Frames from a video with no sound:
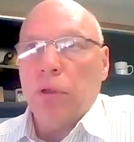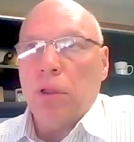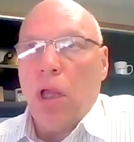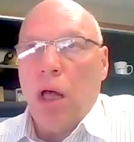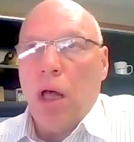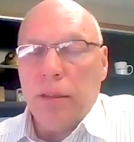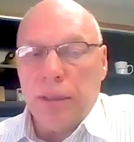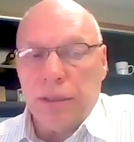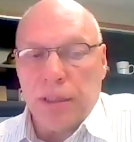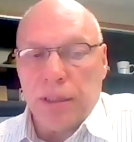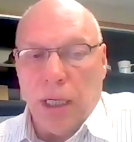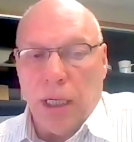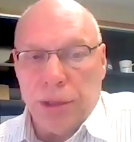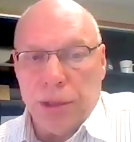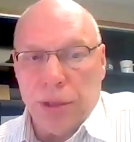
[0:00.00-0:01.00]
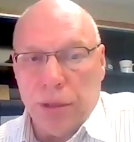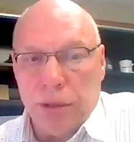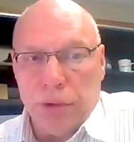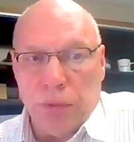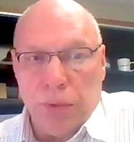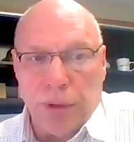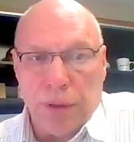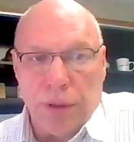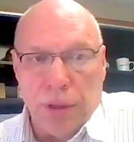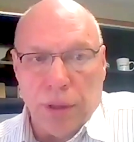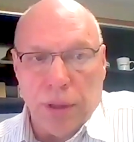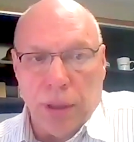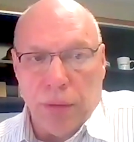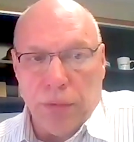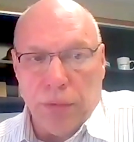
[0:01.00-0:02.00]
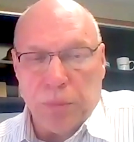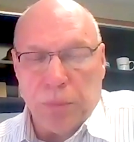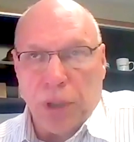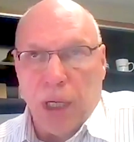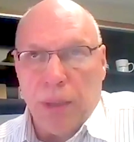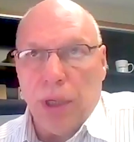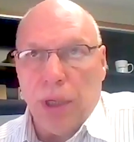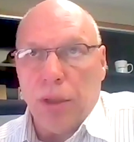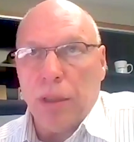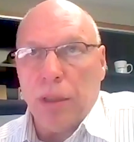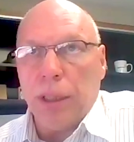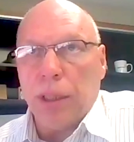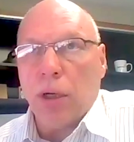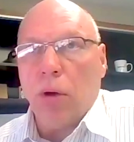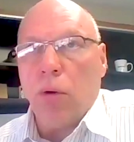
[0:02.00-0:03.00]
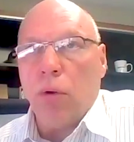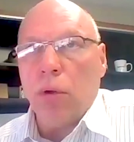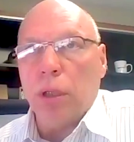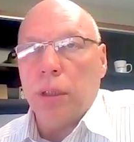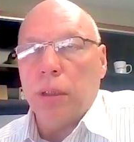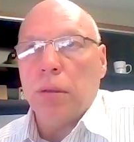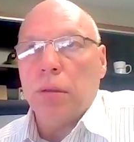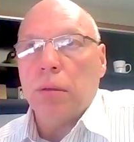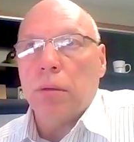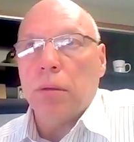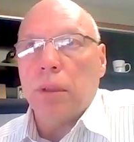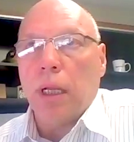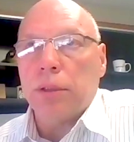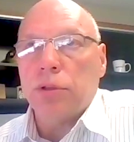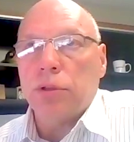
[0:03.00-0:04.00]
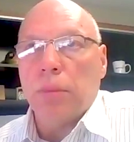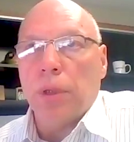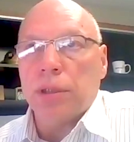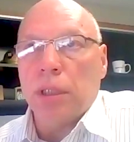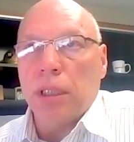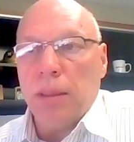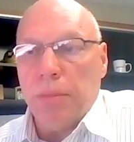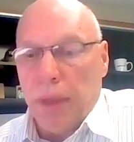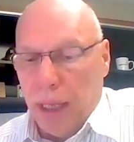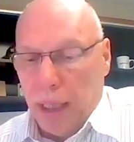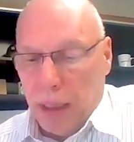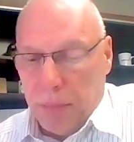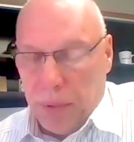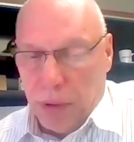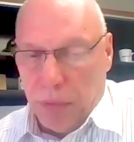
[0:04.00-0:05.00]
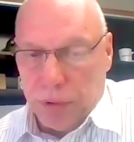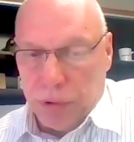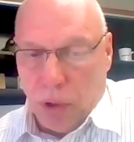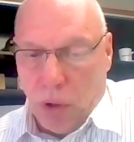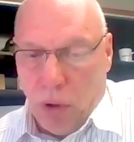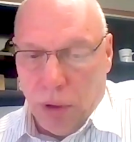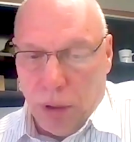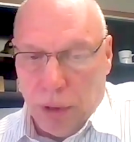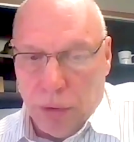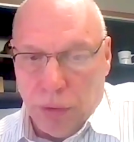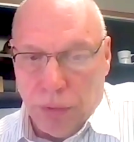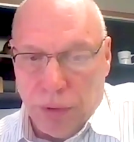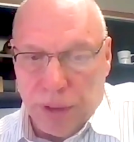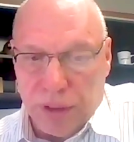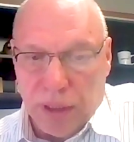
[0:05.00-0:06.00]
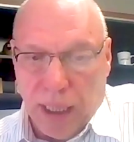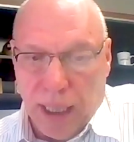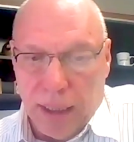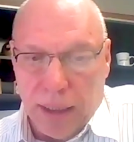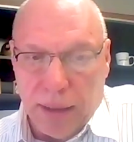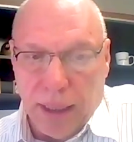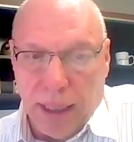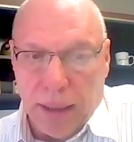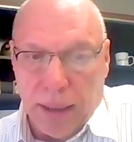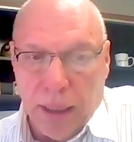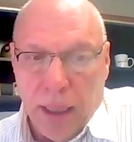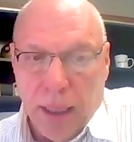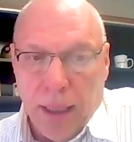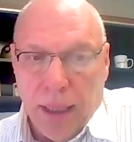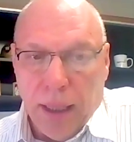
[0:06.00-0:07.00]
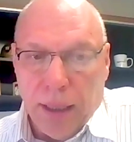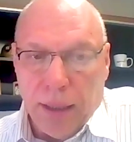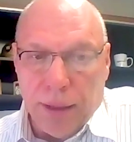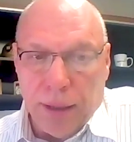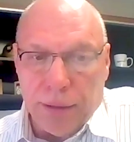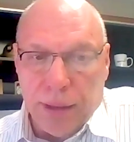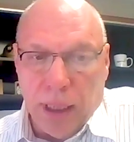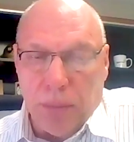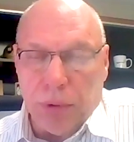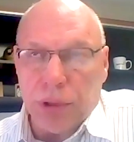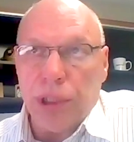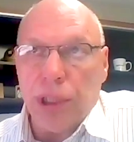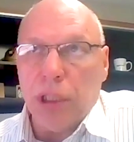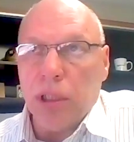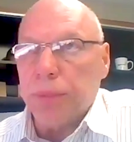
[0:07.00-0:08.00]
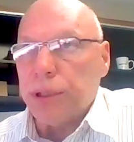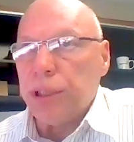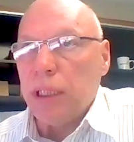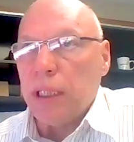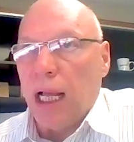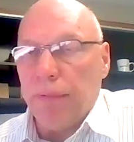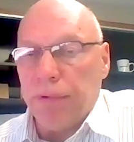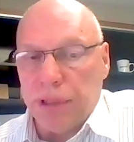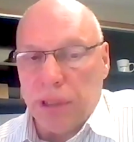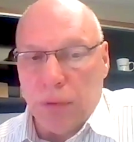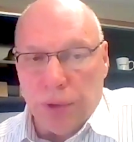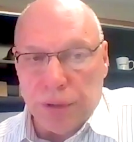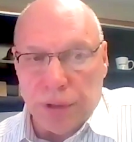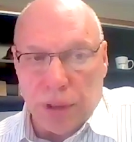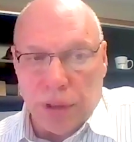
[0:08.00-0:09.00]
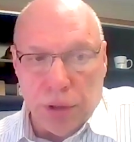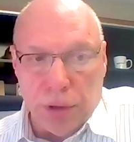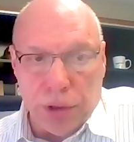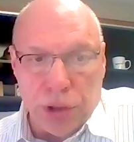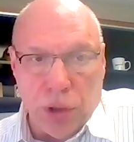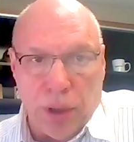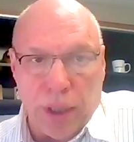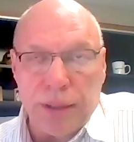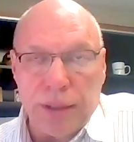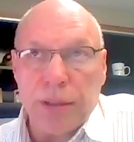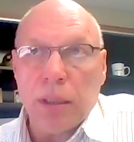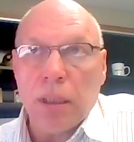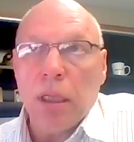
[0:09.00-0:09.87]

long discussions with, and it was primarily Colin, not so much Lemac, but it was Colin who decided that the double shield machine obviously wasn't a good choice.